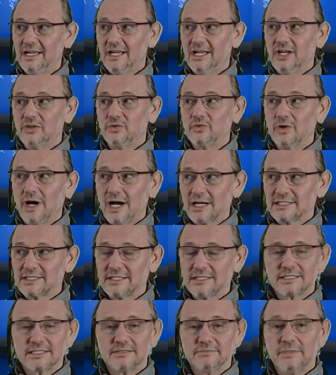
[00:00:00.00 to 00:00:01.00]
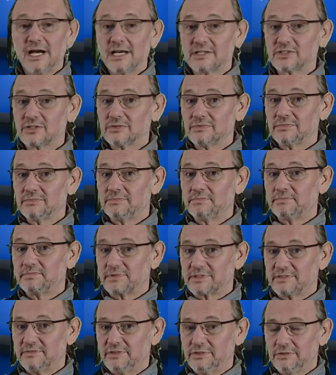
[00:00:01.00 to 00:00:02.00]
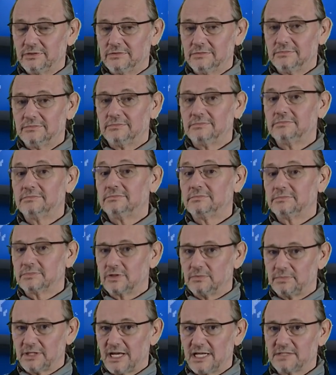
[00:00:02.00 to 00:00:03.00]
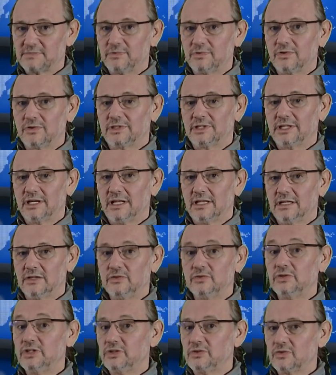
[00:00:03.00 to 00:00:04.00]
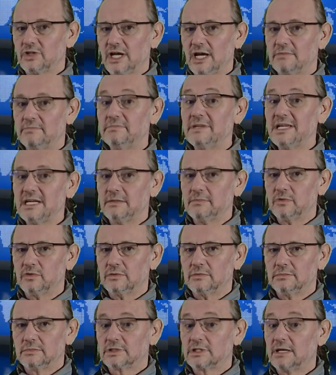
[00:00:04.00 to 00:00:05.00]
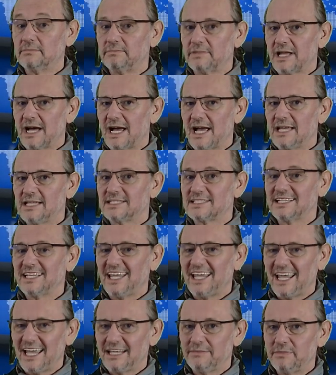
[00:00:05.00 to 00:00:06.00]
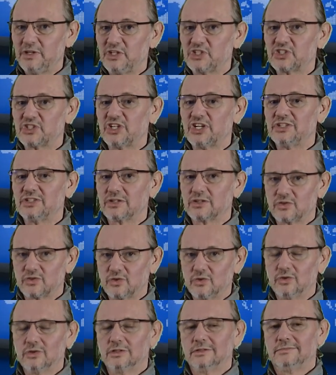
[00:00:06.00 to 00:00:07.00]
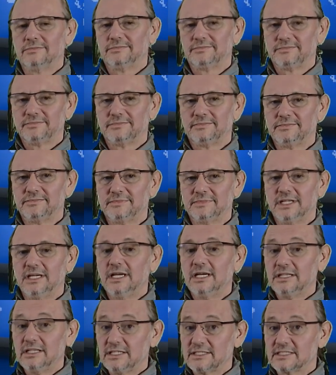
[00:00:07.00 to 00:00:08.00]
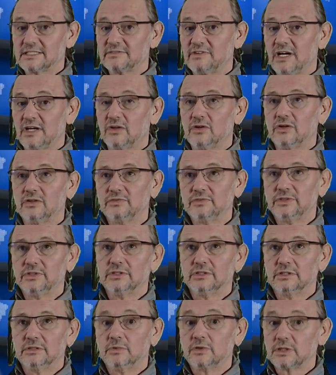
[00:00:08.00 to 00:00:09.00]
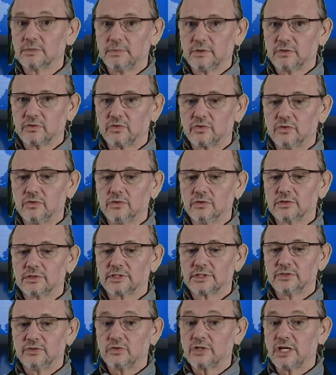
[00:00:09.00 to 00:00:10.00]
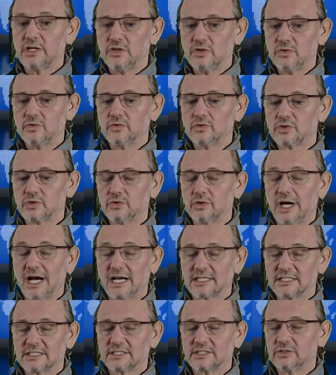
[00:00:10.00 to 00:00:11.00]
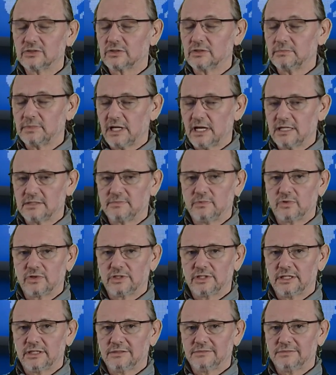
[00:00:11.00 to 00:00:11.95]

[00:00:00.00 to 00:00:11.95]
To access Microsoft Purview Compliance Portal, you need to have minimum Compliance Administrator rule. This is one of the multiple rules you can use to access the Compliance Portal.